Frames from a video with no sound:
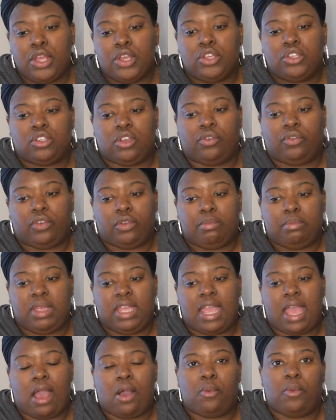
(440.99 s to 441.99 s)
So for
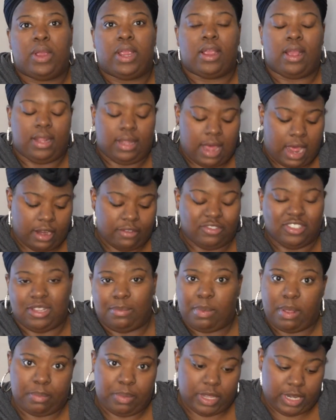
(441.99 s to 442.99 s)
me, I wear a lot of
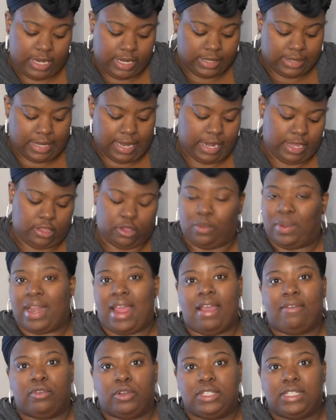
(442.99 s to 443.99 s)
zip-up hoodies like the one I
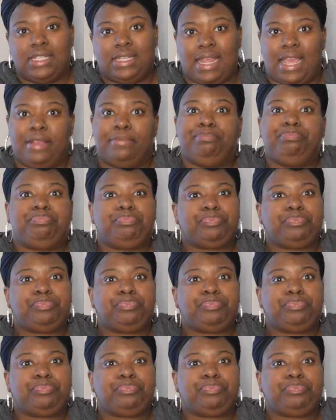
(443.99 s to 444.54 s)
have on today.